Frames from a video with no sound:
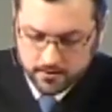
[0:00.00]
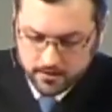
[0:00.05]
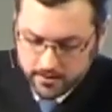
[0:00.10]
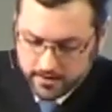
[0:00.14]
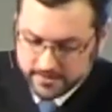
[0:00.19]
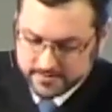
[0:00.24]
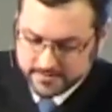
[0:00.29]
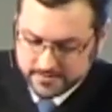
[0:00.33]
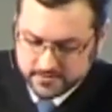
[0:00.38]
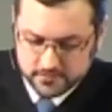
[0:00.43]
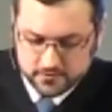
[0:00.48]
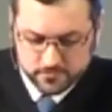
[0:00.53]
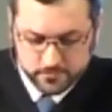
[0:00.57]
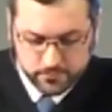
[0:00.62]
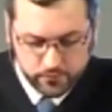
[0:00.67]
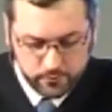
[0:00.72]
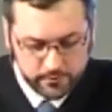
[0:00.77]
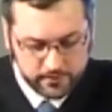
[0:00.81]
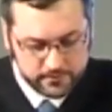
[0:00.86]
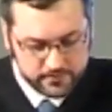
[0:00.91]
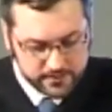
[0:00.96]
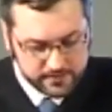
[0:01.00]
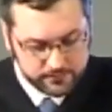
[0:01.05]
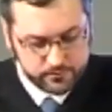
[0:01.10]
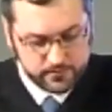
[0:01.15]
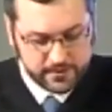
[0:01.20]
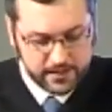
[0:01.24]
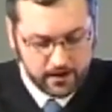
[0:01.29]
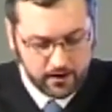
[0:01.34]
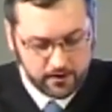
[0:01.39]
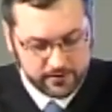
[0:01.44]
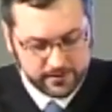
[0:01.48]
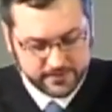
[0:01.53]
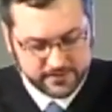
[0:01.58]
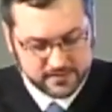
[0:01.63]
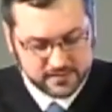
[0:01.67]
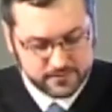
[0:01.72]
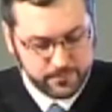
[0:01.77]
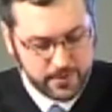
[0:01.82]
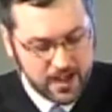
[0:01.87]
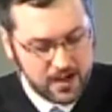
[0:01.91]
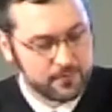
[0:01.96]
At a certain point, if we're carrying
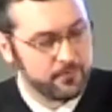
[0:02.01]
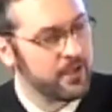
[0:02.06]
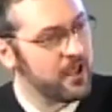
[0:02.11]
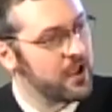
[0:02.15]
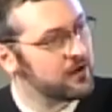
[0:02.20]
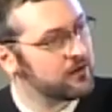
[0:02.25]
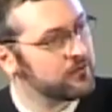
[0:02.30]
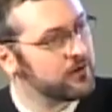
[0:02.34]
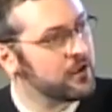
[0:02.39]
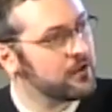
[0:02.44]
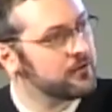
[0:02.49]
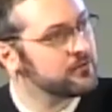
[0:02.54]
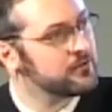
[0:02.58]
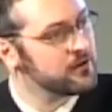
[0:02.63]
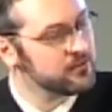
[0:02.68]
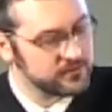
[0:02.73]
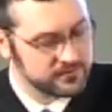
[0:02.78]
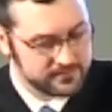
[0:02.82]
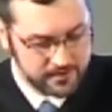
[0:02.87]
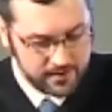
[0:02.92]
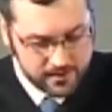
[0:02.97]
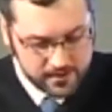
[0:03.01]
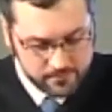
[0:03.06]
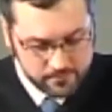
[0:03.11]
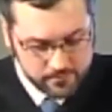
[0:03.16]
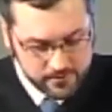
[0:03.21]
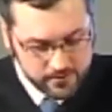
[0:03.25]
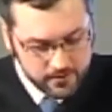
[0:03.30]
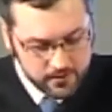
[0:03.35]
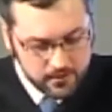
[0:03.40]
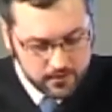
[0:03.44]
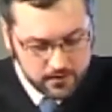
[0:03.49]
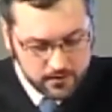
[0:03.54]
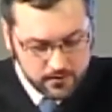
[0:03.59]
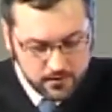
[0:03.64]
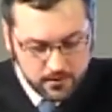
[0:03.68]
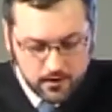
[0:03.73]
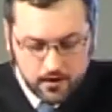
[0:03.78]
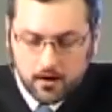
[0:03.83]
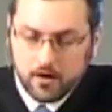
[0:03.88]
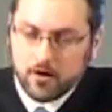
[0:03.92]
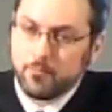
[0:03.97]
this backpack around all the time,
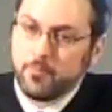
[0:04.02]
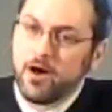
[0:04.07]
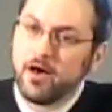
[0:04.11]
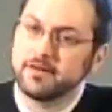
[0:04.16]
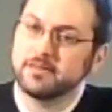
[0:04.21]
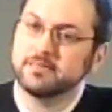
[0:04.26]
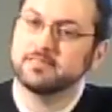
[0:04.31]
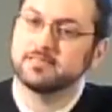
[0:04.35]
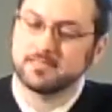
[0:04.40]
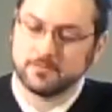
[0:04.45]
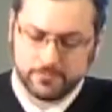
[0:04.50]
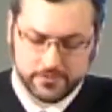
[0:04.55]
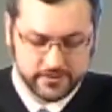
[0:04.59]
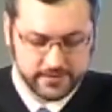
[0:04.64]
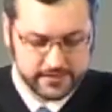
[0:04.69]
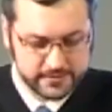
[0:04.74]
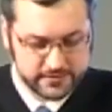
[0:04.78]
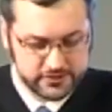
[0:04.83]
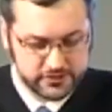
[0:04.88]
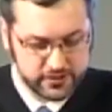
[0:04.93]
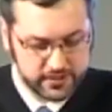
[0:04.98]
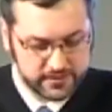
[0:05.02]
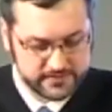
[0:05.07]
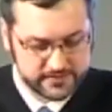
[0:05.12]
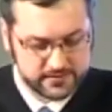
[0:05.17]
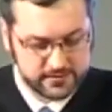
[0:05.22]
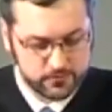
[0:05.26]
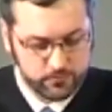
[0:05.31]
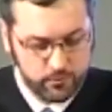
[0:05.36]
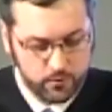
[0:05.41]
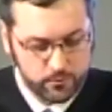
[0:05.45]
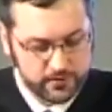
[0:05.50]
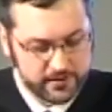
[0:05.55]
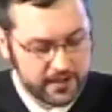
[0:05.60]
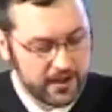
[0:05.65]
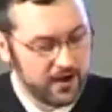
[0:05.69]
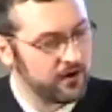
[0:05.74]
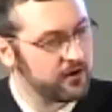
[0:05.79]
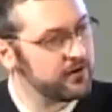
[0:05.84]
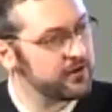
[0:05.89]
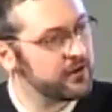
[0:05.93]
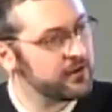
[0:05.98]
our bodies simply adjust to what we're
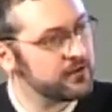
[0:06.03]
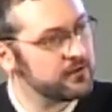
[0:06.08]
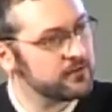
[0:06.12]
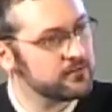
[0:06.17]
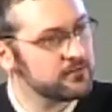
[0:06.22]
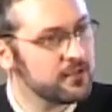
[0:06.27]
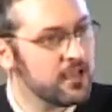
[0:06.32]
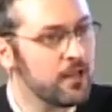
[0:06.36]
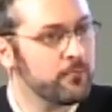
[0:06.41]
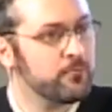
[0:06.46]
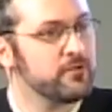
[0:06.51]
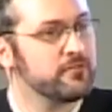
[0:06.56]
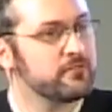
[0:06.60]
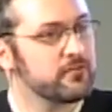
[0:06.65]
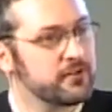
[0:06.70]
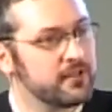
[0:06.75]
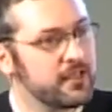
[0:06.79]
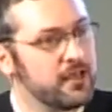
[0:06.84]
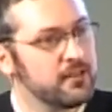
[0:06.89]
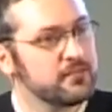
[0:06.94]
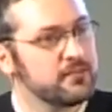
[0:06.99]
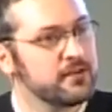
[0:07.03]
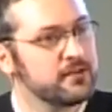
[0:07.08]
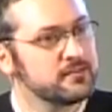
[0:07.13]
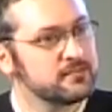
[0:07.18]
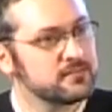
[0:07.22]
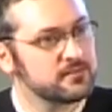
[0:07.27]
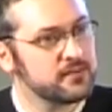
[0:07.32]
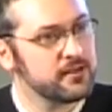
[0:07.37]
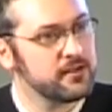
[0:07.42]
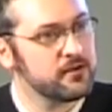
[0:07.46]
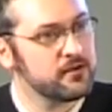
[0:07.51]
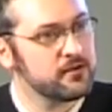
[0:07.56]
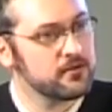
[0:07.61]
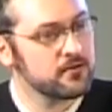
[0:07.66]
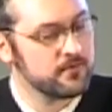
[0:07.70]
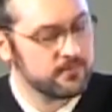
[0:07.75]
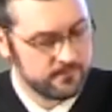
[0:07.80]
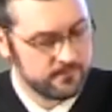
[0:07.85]
carrying, and we forget that it's there.